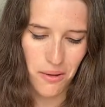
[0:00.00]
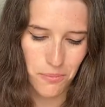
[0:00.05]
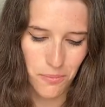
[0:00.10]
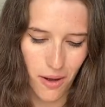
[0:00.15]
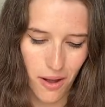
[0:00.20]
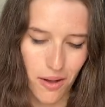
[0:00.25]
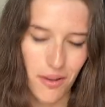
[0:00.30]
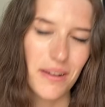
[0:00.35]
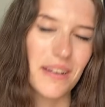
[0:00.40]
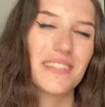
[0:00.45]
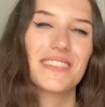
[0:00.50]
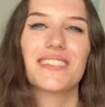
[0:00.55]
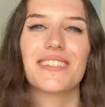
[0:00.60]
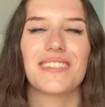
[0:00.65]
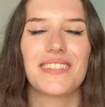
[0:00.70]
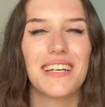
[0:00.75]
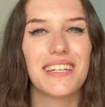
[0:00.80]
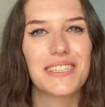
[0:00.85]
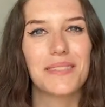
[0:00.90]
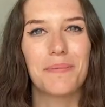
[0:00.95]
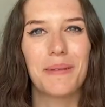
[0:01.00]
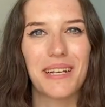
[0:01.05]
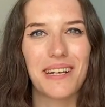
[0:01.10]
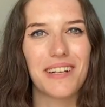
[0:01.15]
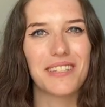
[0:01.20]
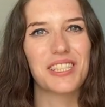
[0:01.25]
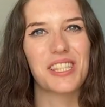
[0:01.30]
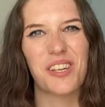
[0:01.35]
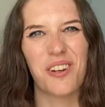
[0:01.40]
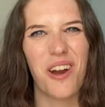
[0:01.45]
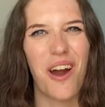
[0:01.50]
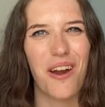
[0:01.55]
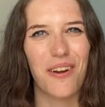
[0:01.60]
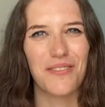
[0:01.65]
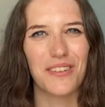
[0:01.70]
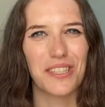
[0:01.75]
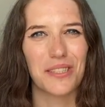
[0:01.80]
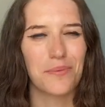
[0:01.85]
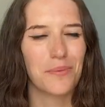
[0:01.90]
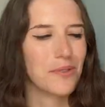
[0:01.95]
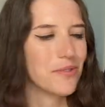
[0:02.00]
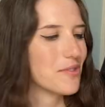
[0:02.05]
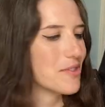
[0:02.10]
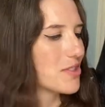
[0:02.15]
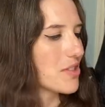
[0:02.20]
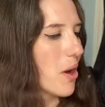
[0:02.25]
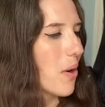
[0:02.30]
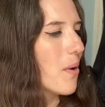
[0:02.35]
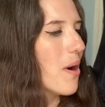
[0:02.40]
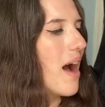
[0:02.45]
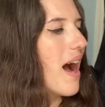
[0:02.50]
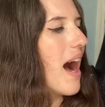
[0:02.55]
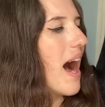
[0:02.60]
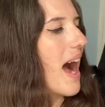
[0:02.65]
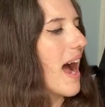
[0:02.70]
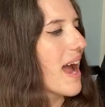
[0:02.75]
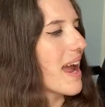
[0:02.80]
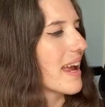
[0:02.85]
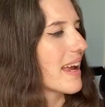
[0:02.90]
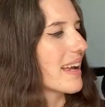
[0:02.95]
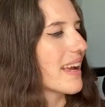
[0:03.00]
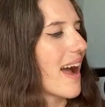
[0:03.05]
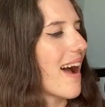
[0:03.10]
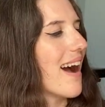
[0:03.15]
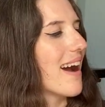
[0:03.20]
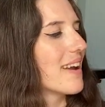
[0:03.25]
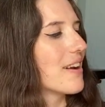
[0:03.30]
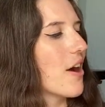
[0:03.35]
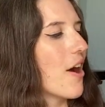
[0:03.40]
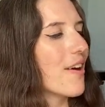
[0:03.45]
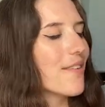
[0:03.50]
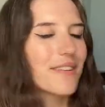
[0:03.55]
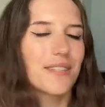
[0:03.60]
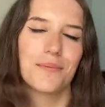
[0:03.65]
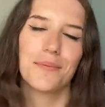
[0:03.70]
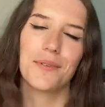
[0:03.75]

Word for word: Well, it's because they're Harvest Moon. So I got Harvest